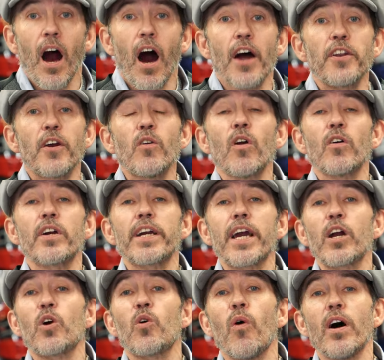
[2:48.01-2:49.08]
I no longer
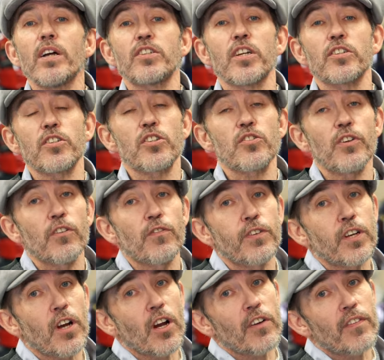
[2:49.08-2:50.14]
get quite such a thrill
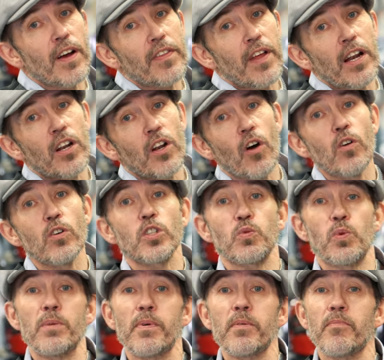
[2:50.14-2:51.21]
from going around that long
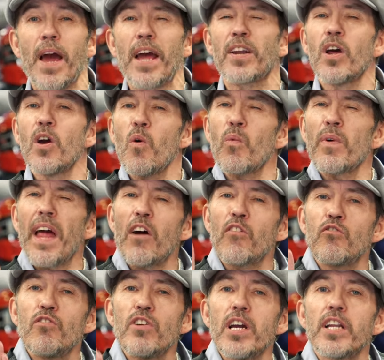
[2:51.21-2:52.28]
sweeping bend without
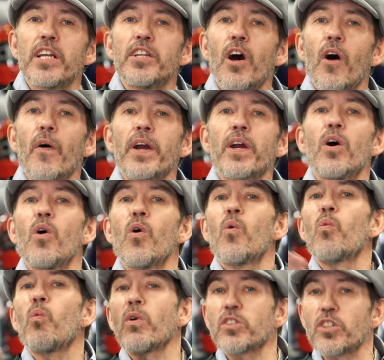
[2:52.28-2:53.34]
really knowing
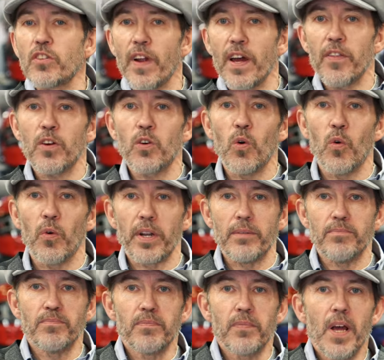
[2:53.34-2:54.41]
what's around the corner.
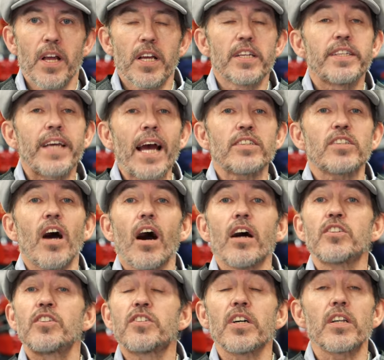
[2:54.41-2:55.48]
Yet,
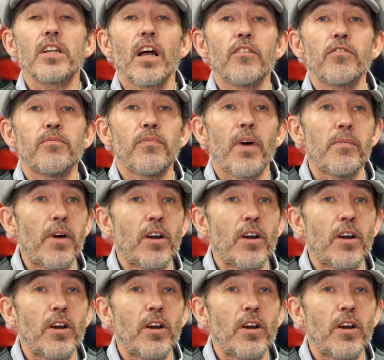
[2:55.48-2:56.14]
I still love my